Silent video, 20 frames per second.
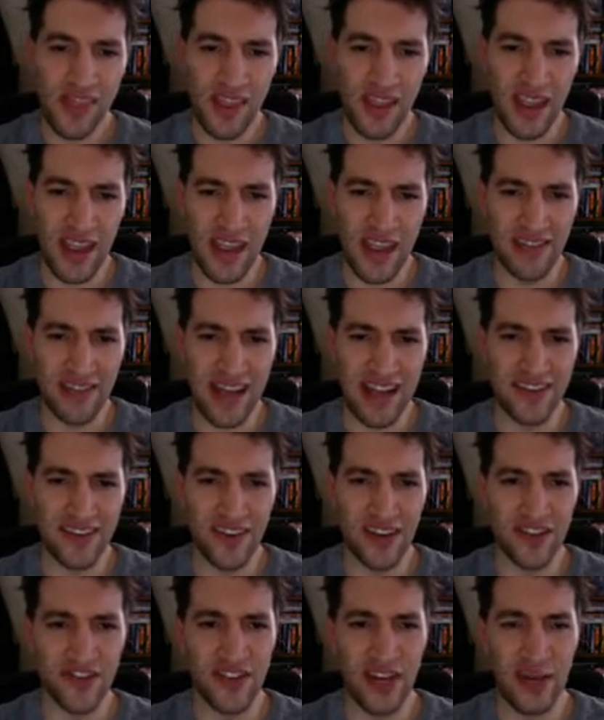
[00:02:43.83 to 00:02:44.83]
And that
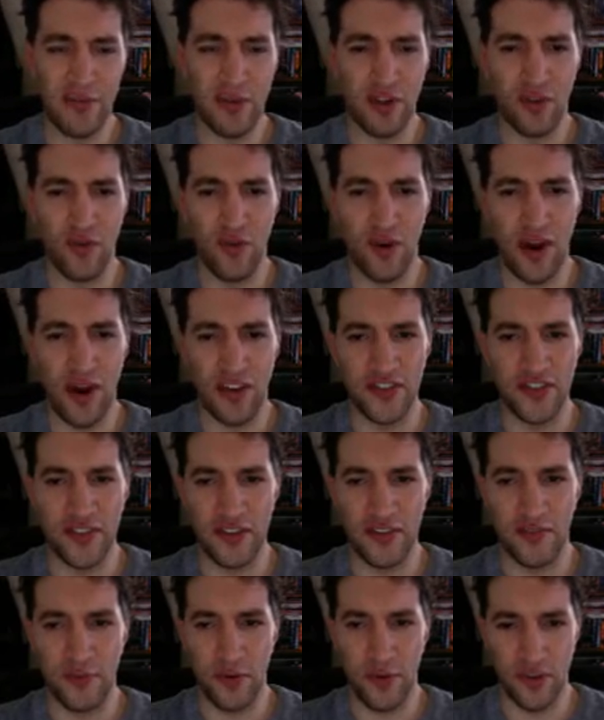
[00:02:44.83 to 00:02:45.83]
does come across,
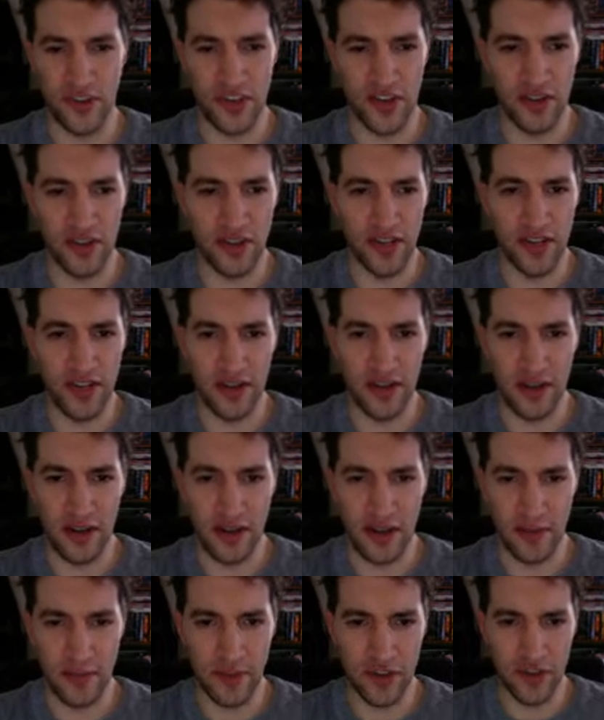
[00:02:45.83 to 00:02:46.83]
unfortunately.
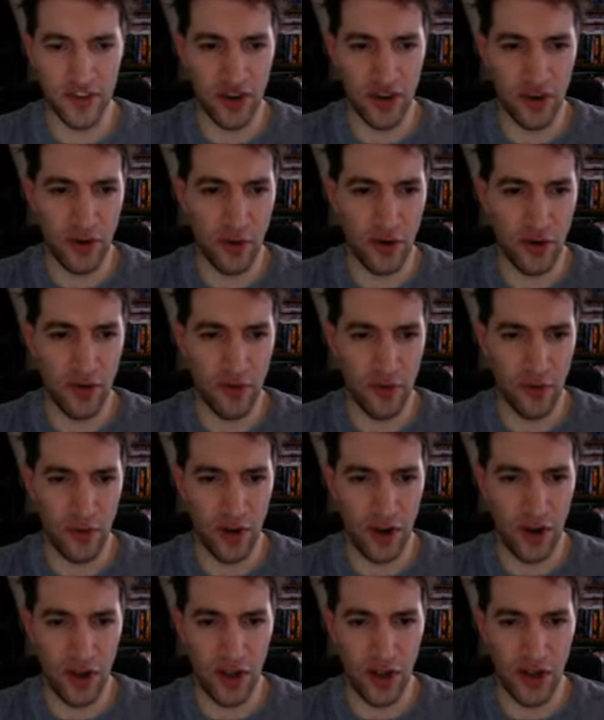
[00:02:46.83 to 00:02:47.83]
The show
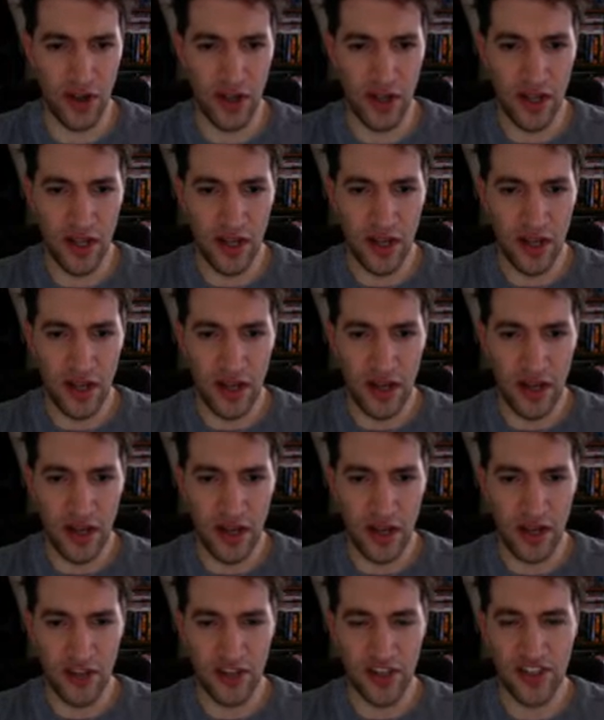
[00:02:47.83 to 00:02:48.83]
overall
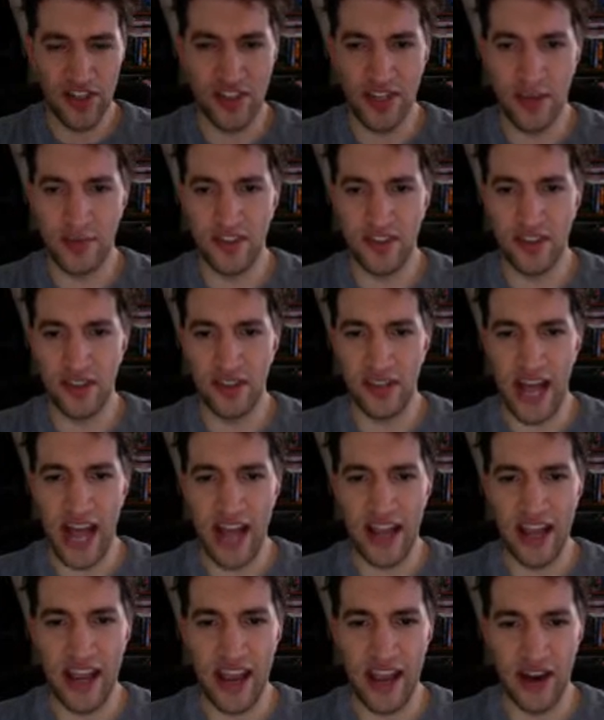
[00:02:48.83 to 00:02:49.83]
just seems to
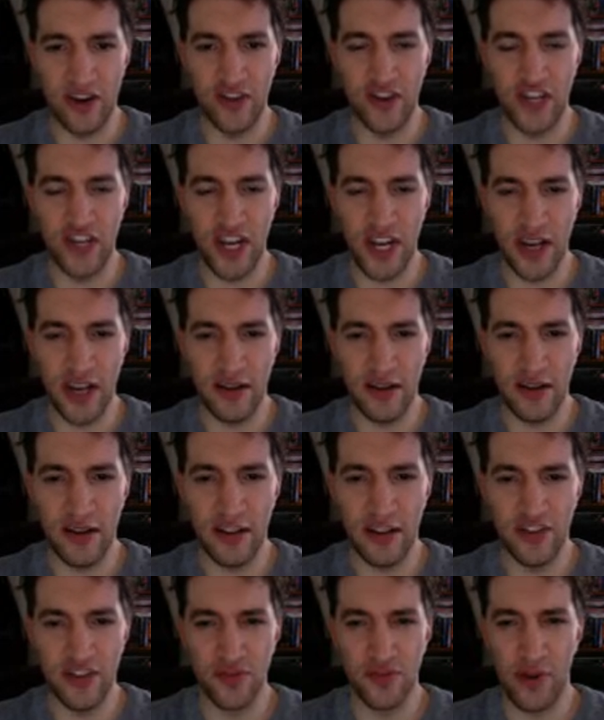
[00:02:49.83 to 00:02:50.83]
lack energy.
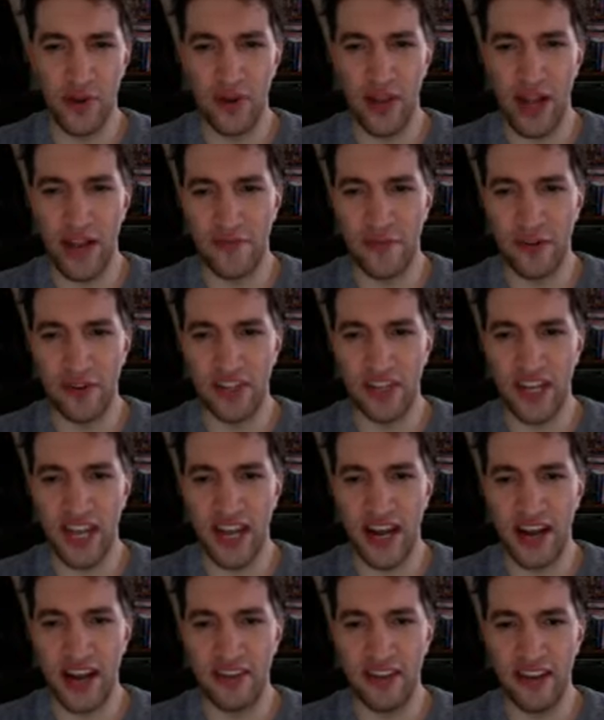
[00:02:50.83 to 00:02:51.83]
It's a real effort to
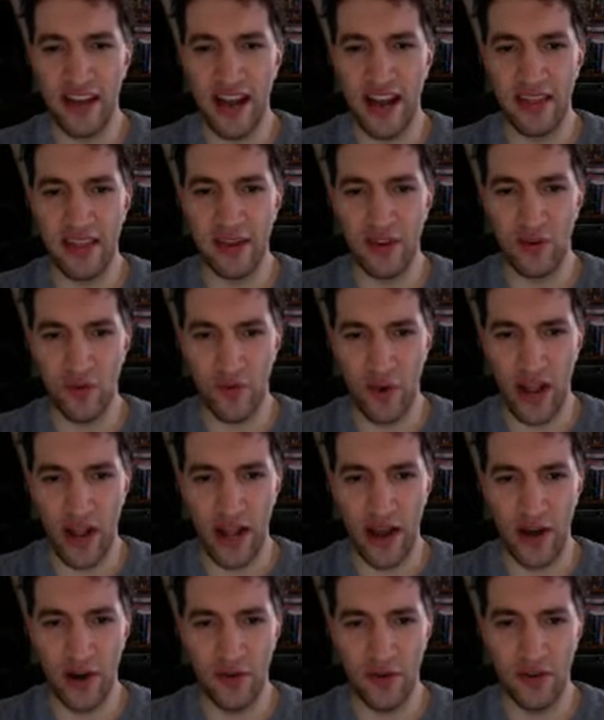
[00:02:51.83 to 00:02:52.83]
get anything out of the
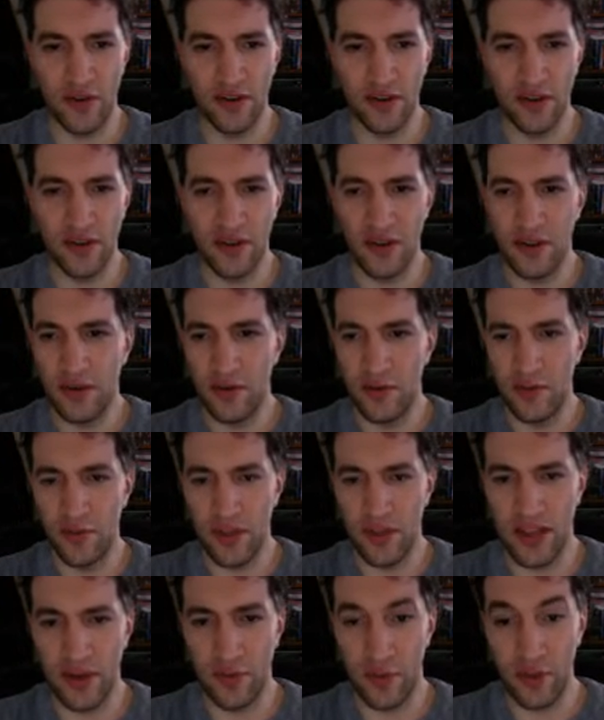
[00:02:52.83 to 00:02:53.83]
crowd.
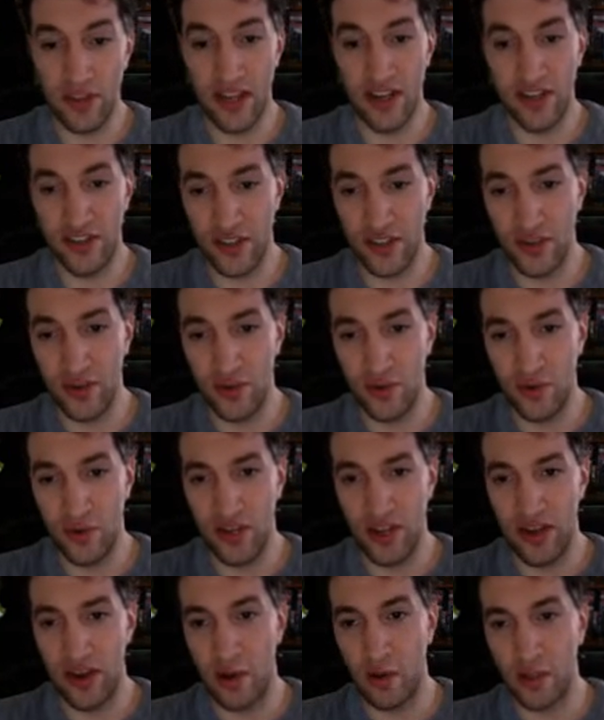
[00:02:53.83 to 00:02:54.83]
When they do,
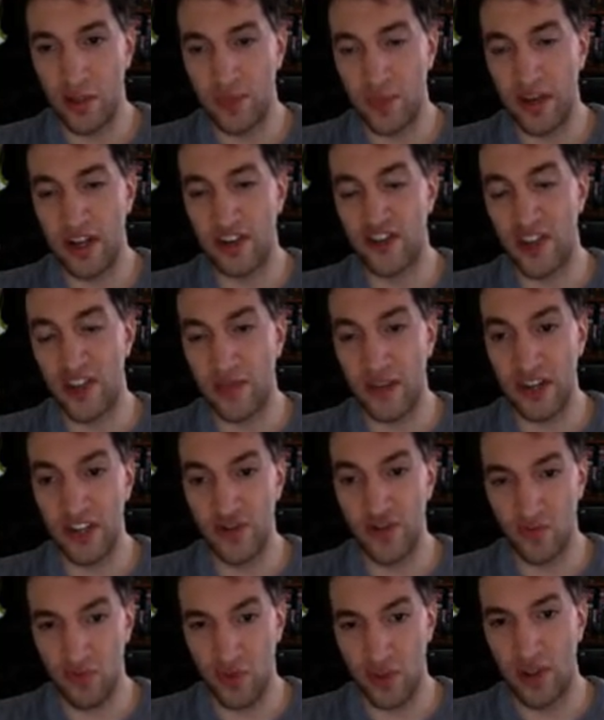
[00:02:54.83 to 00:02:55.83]
it's because something
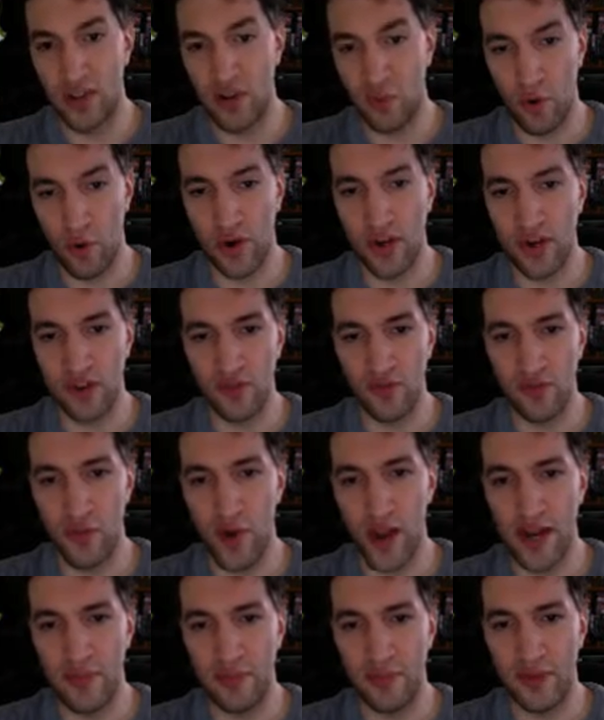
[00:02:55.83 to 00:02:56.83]
is really working
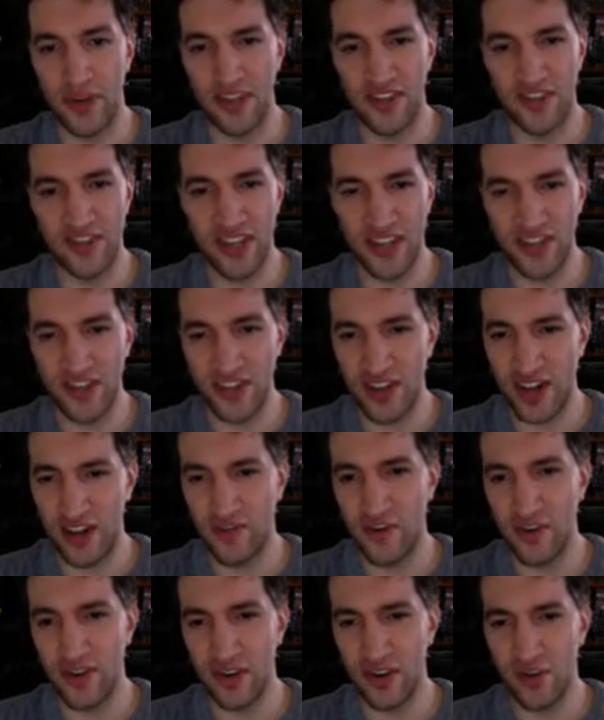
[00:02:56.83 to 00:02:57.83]
great, but it's
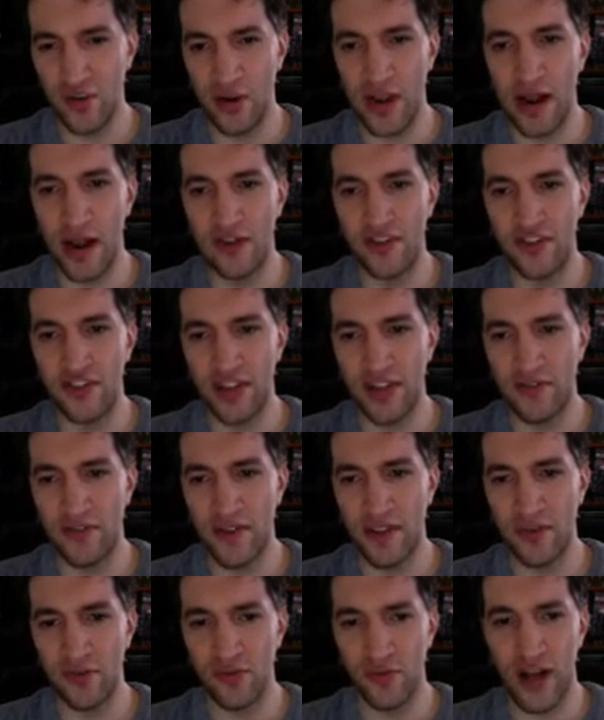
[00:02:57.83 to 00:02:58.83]
tough on the crowd, it's tough
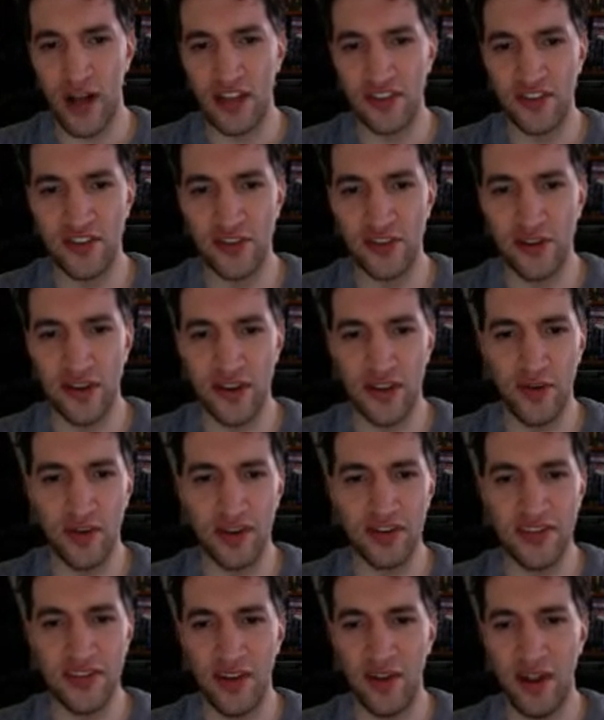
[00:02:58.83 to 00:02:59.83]
on the roster, and you
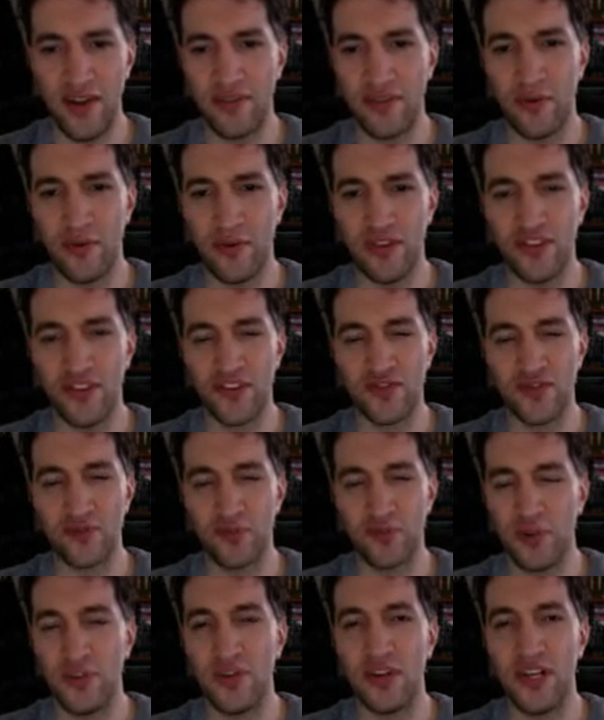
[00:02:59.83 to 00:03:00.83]
can tell everyone just
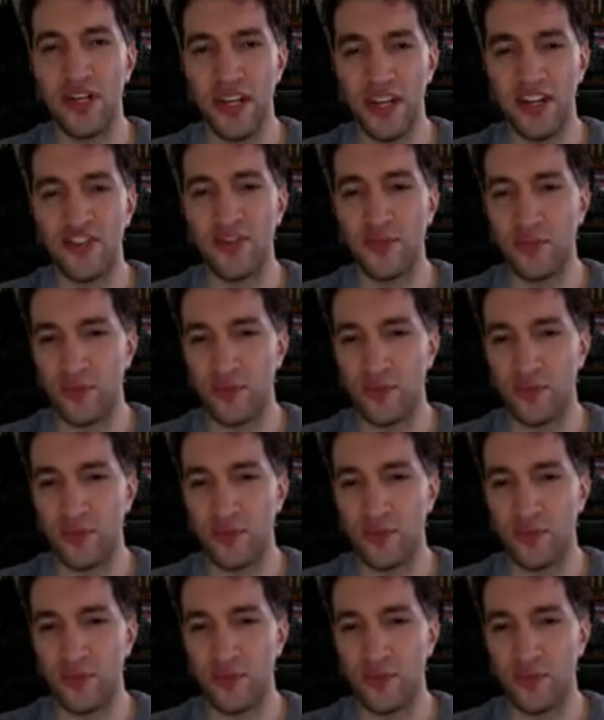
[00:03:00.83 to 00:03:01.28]
really needs a